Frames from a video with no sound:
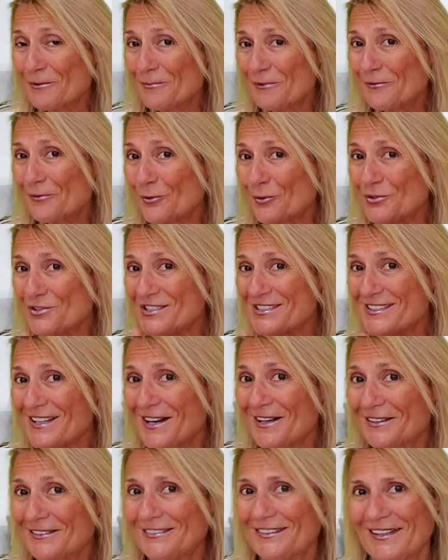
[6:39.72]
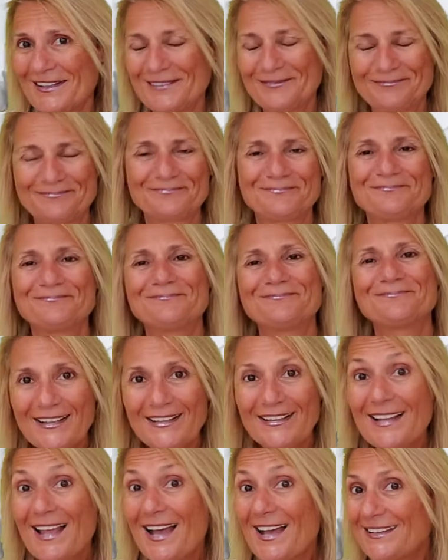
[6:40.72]
before starting.
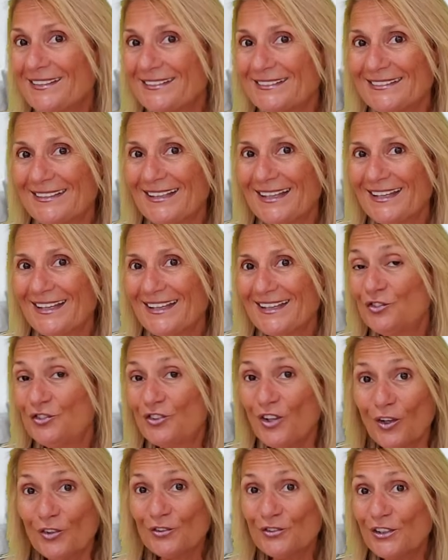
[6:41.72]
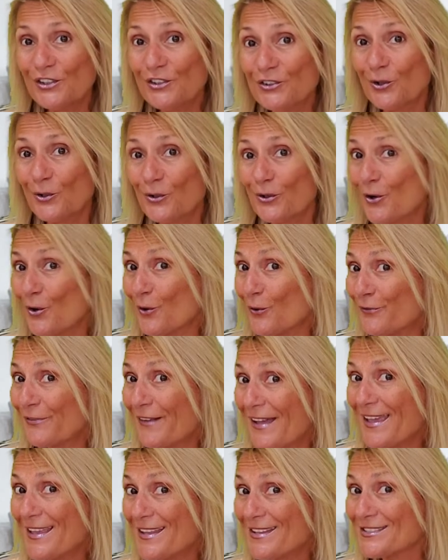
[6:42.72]
9. Don't ignore your
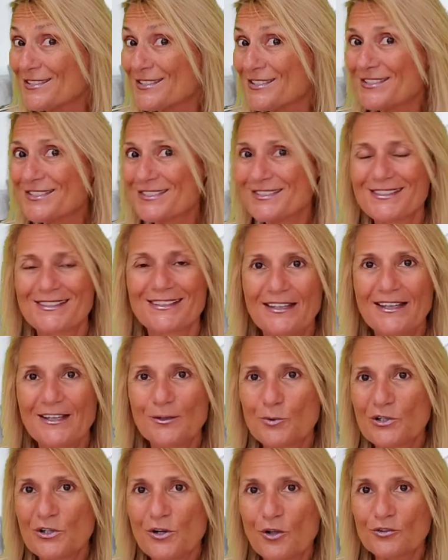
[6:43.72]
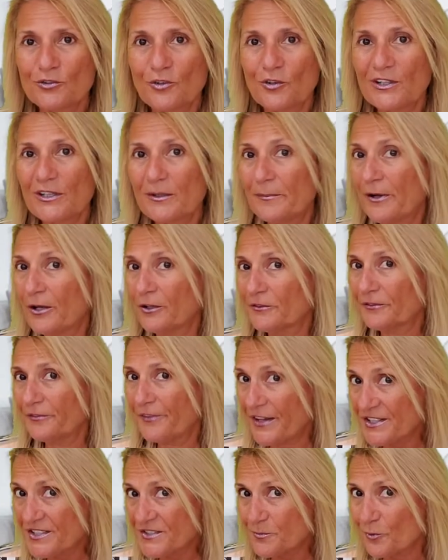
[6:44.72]
fans. And we're not talking about
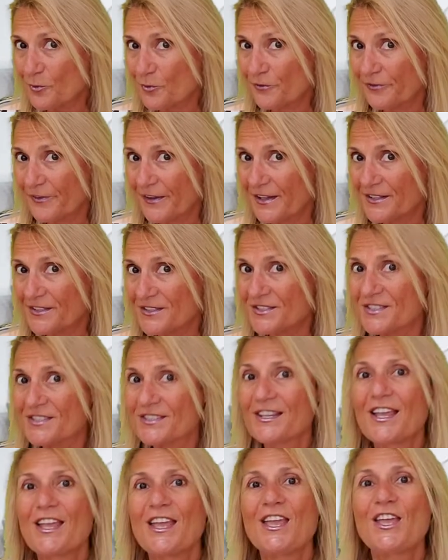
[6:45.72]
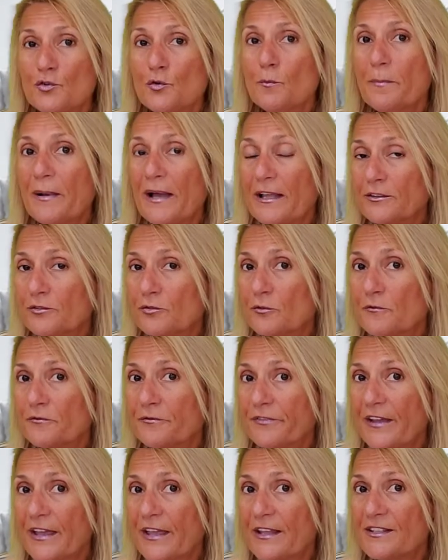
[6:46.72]
Facebook fans. Do bathroom
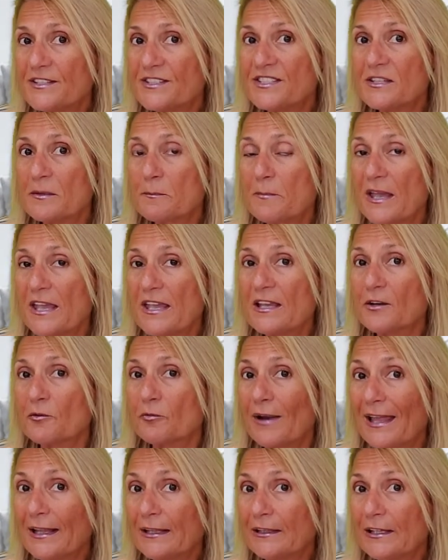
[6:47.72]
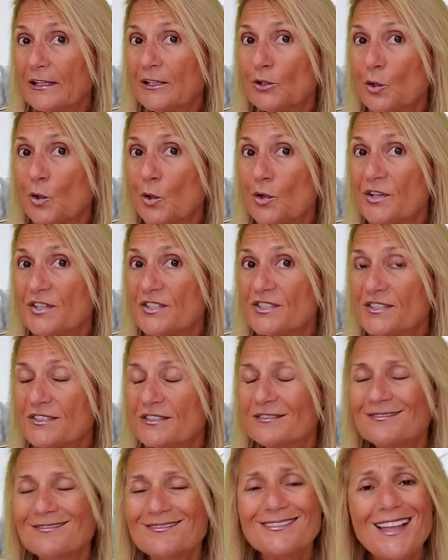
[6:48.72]
fans make rattling noise?
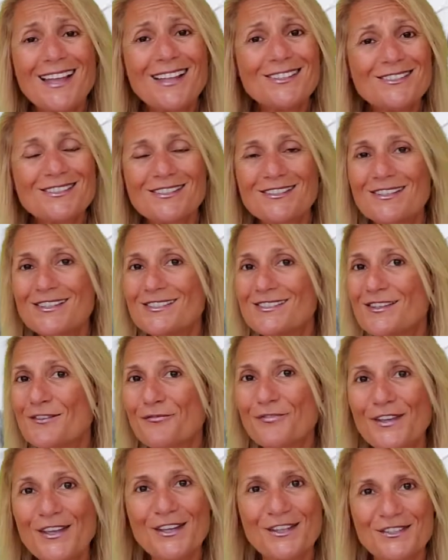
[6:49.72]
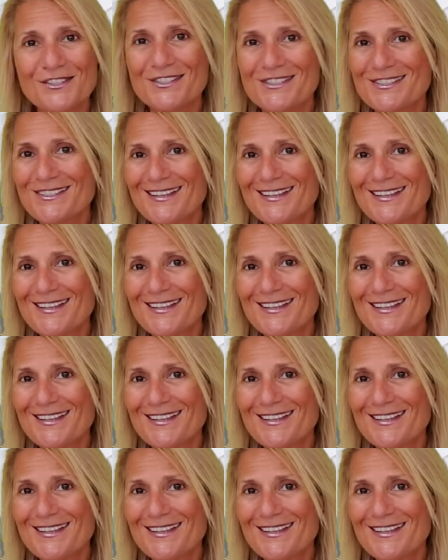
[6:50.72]
That's an easy fix.